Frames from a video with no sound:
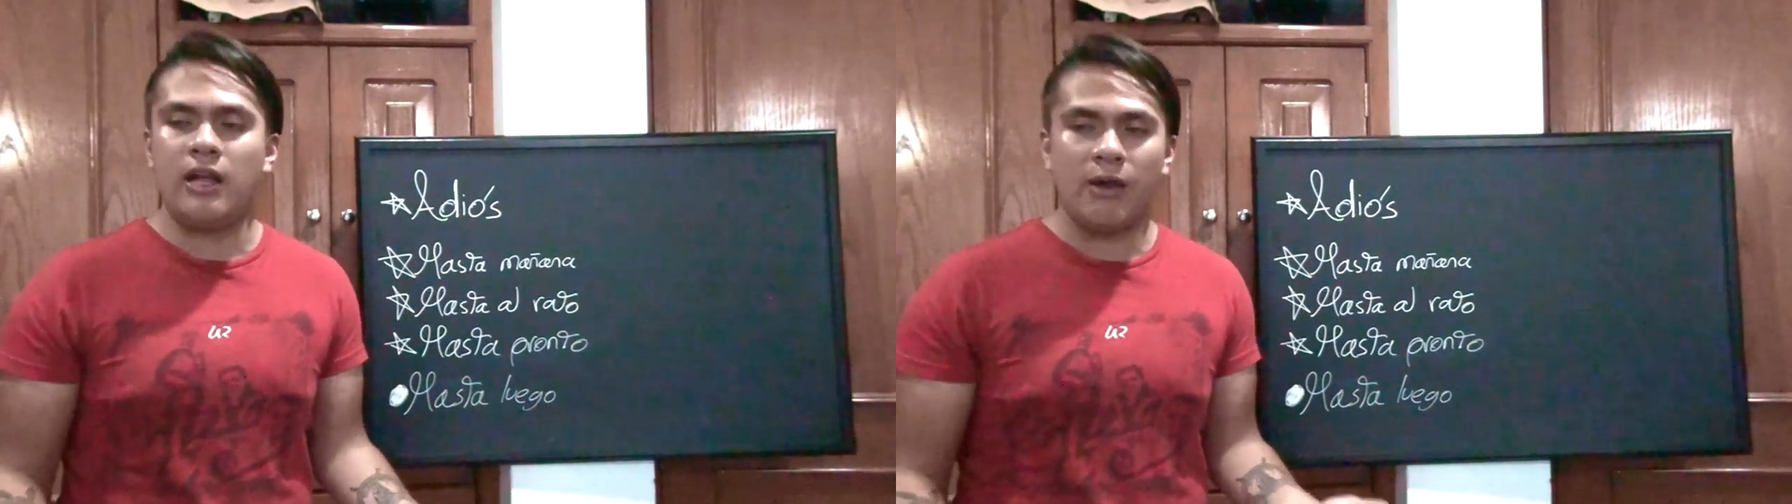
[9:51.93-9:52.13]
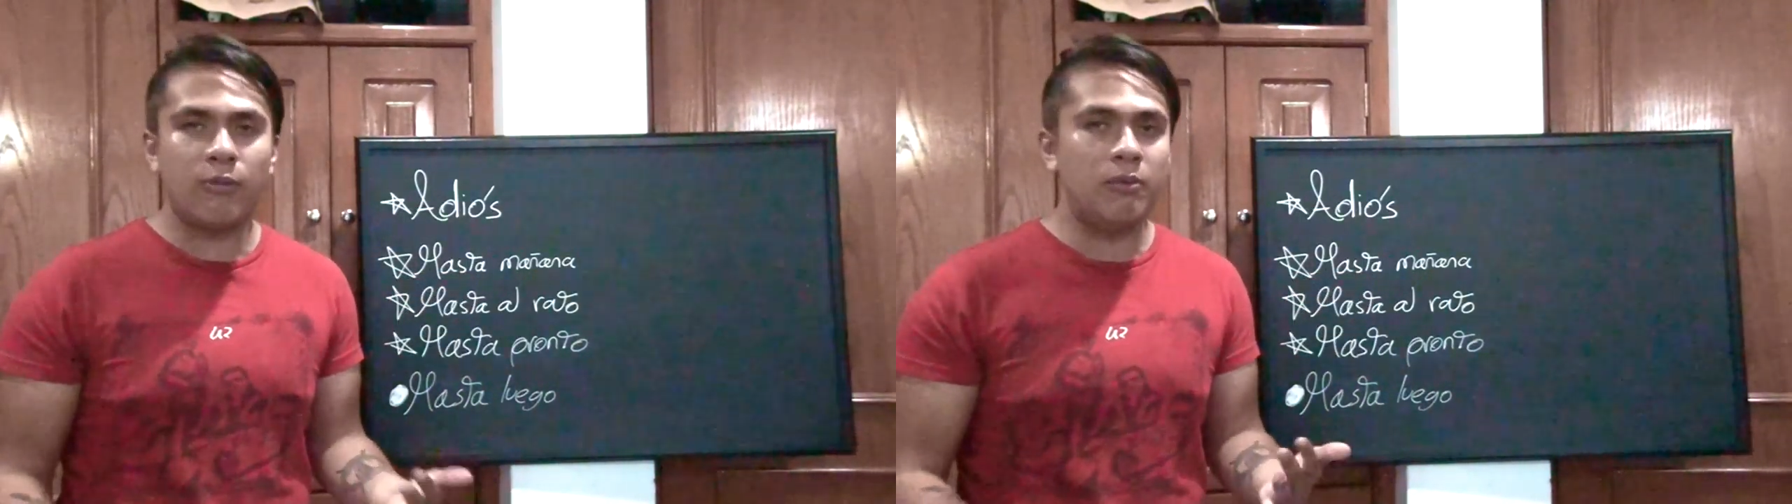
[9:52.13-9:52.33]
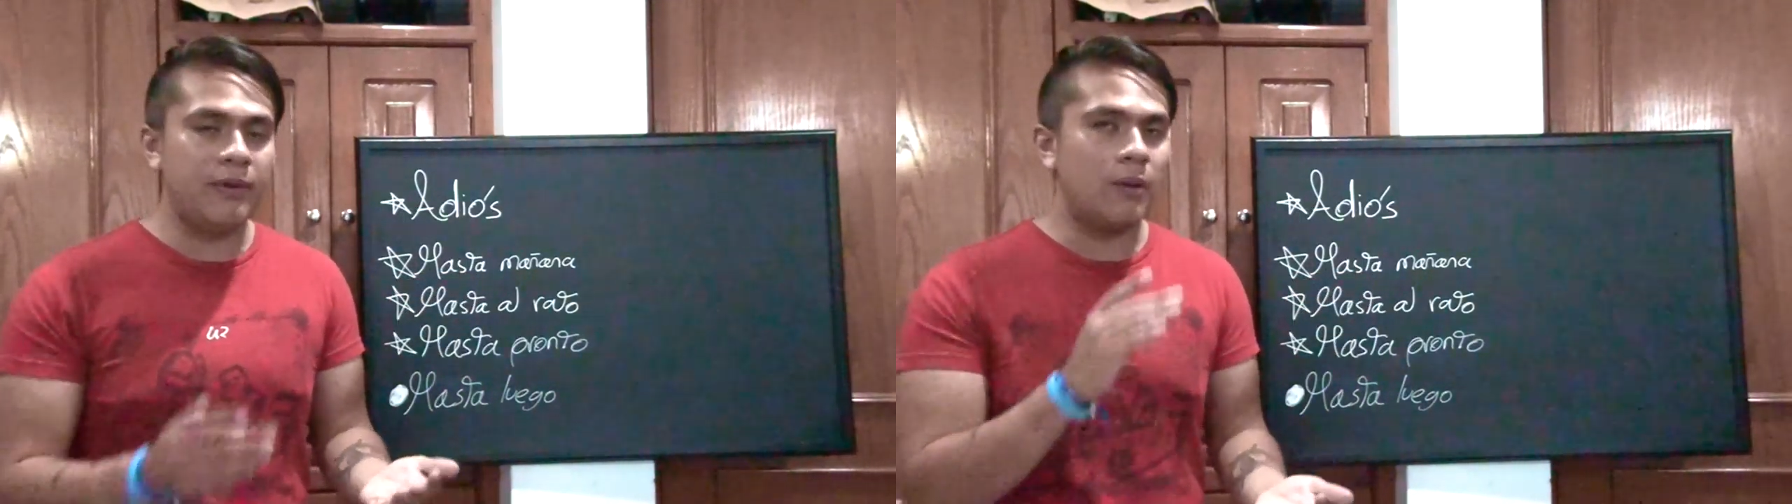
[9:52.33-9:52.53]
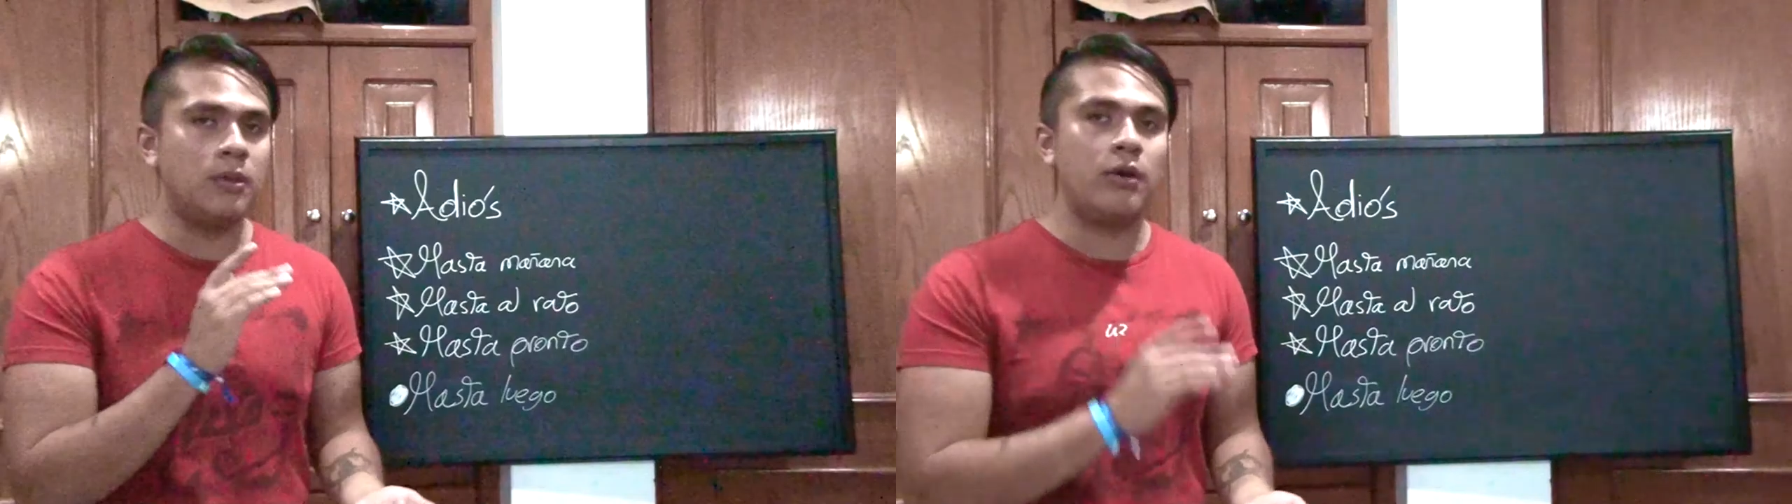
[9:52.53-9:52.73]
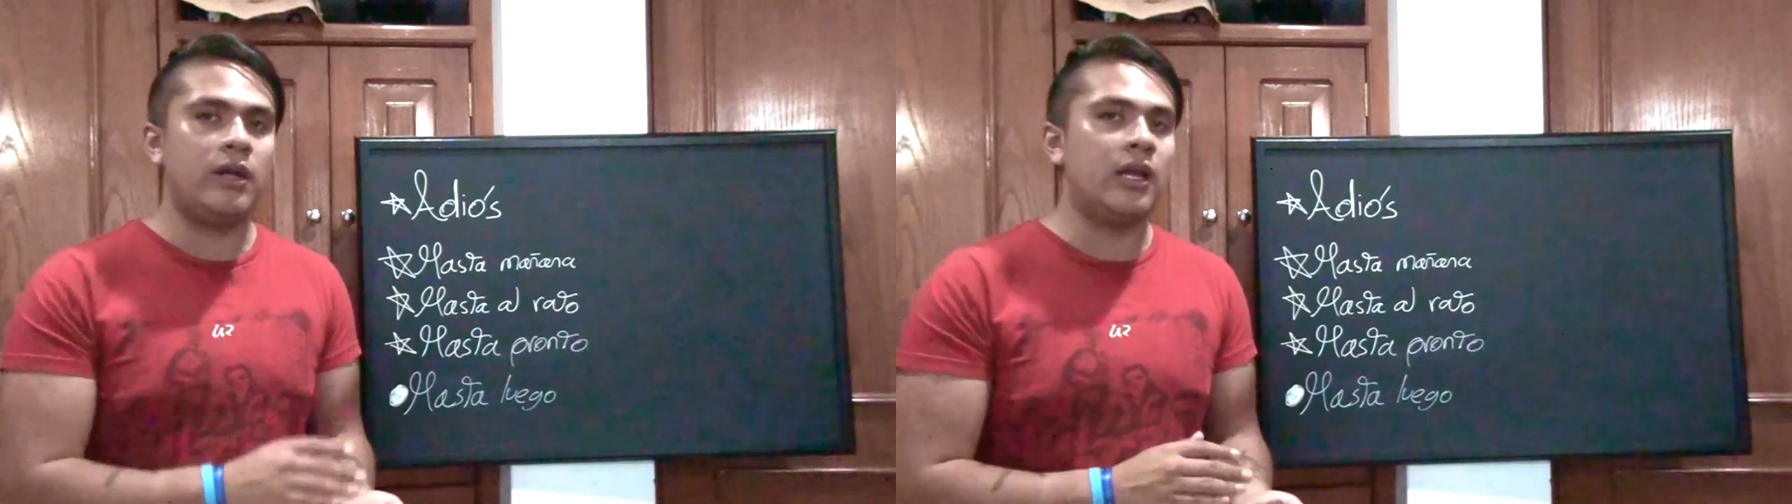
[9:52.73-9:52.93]
I will be
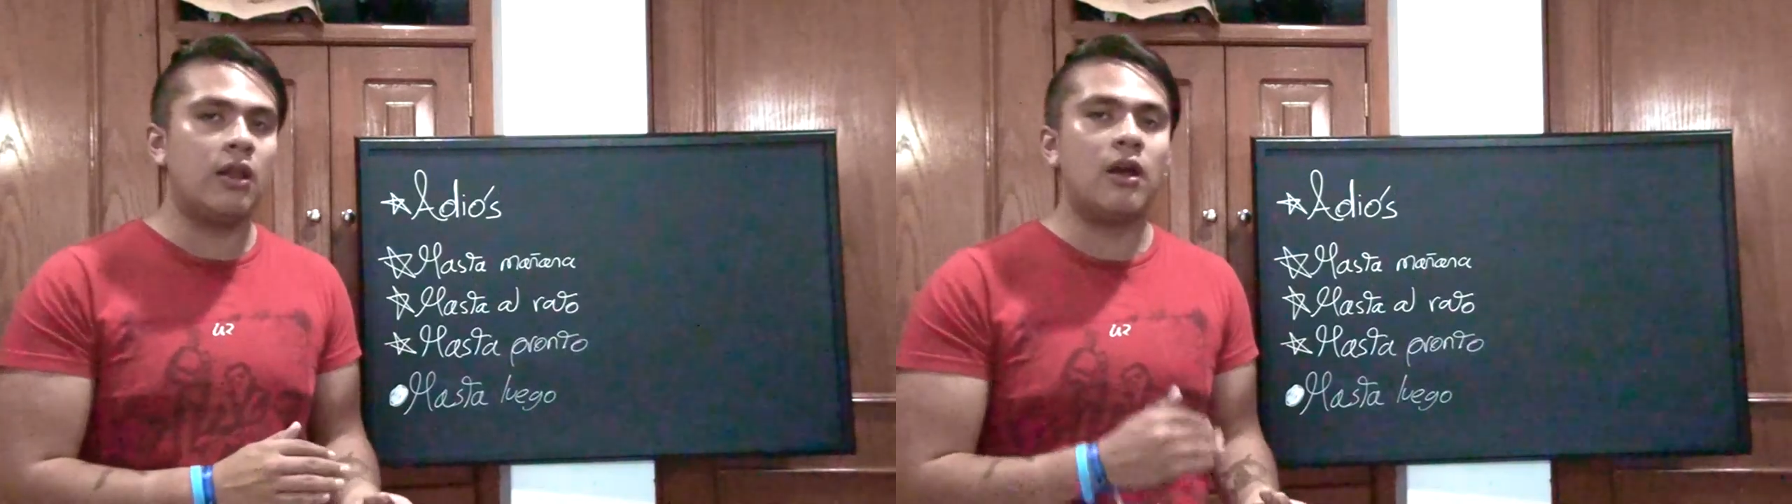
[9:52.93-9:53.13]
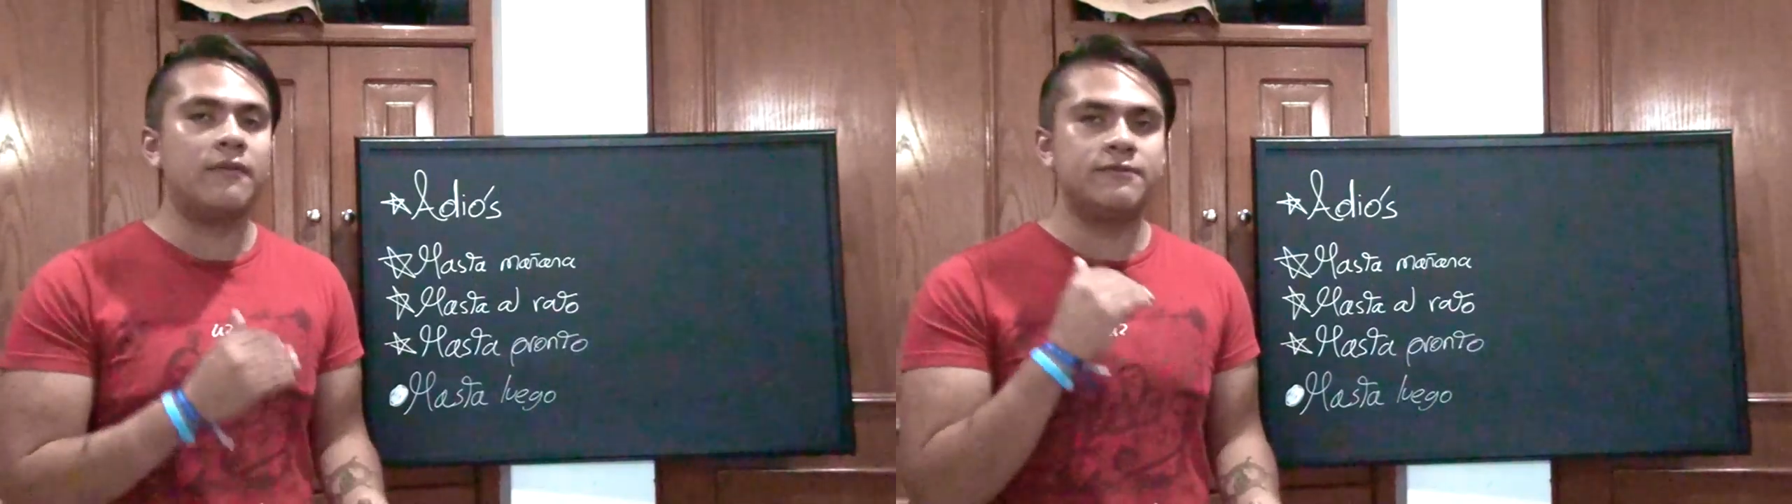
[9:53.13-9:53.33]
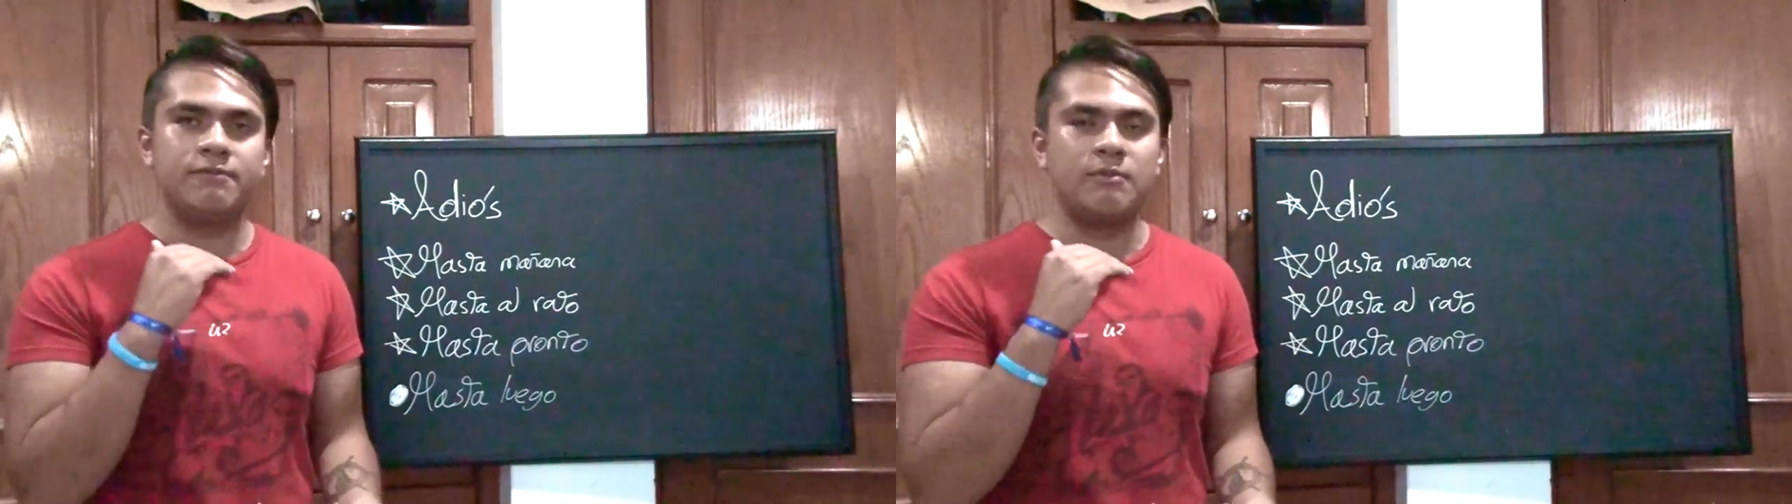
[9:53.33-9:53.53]
uploading a lot of